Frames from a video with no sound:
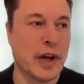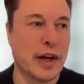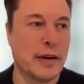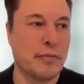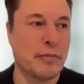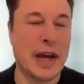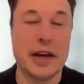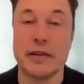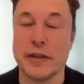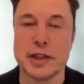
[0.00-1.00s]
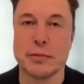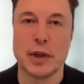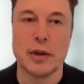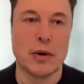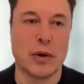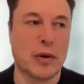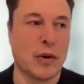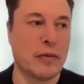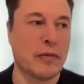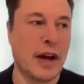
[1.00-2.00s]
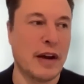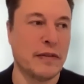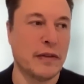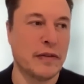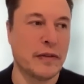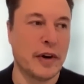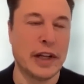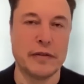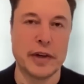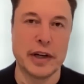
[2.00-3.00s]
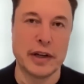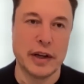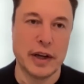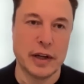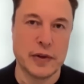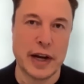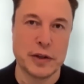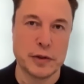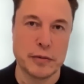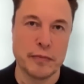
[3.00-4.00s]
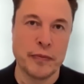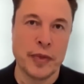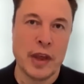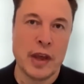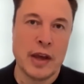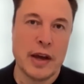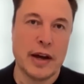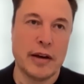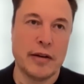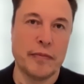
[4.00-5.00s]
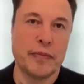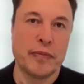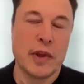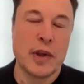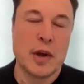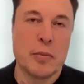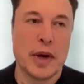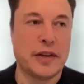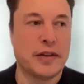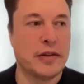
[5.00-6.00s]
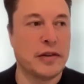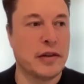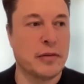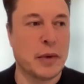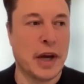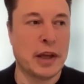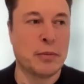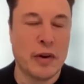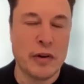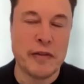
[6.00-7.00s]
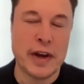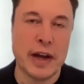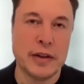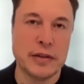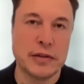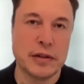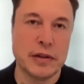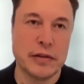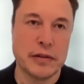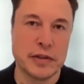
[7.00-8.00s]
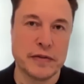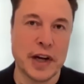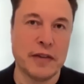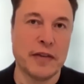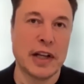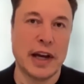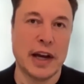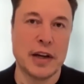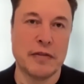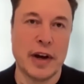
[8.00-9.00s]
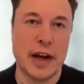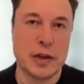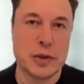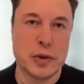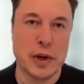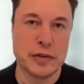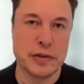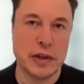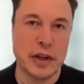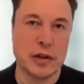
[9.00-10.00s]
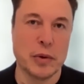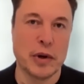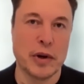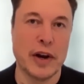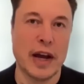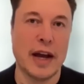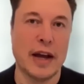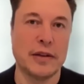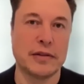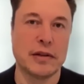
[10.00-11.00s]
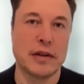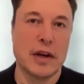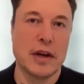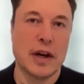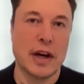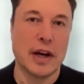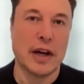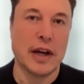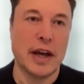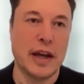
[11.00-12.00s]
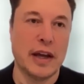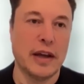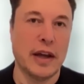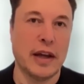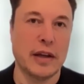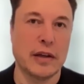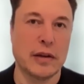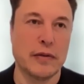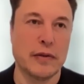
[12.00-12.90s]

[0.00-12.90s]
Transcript: uh, made invisible or, or have very limited uh, traction. Um, but I think perma bans just fundamentally undermine trust in Twitter as a, a, a